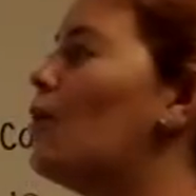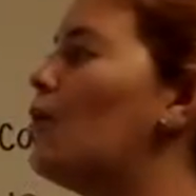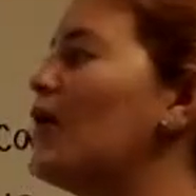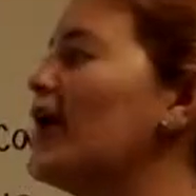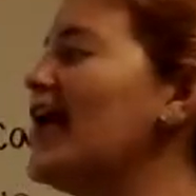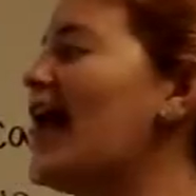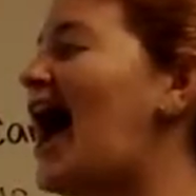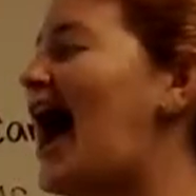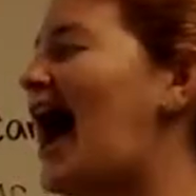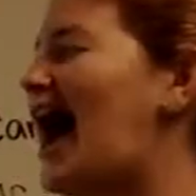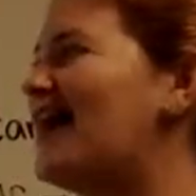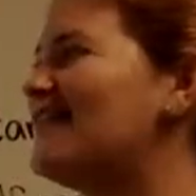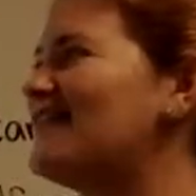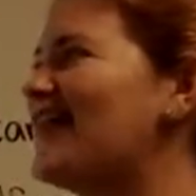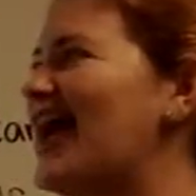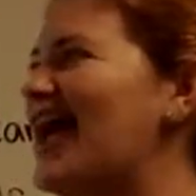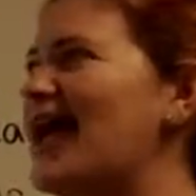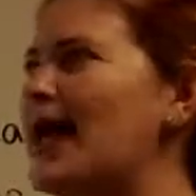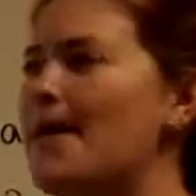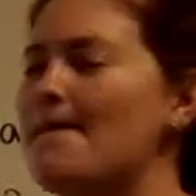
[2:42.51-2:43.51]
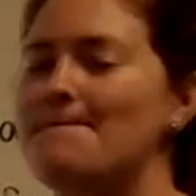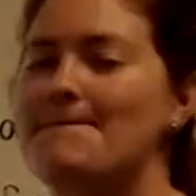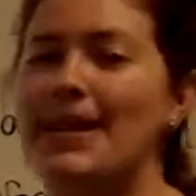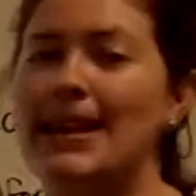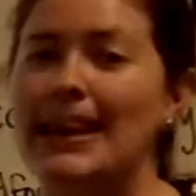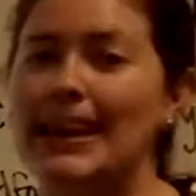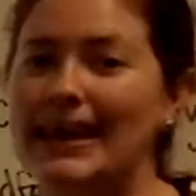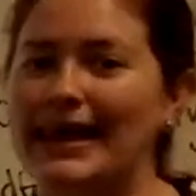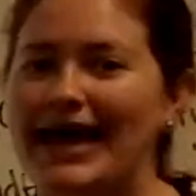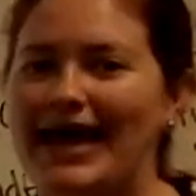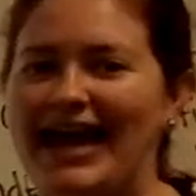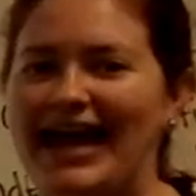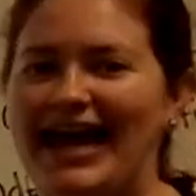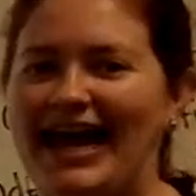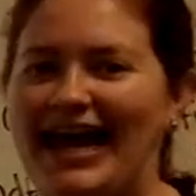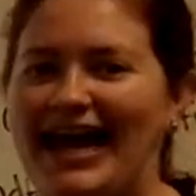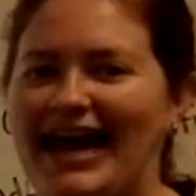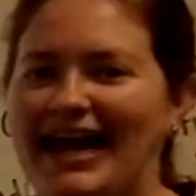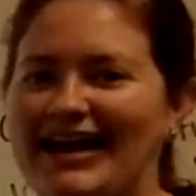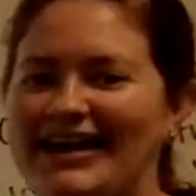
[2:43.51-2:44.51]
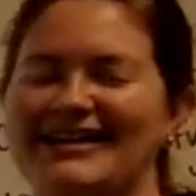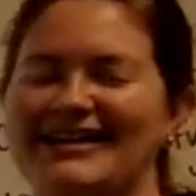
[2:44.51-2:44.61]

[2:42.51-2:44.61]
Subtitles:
We have a plane.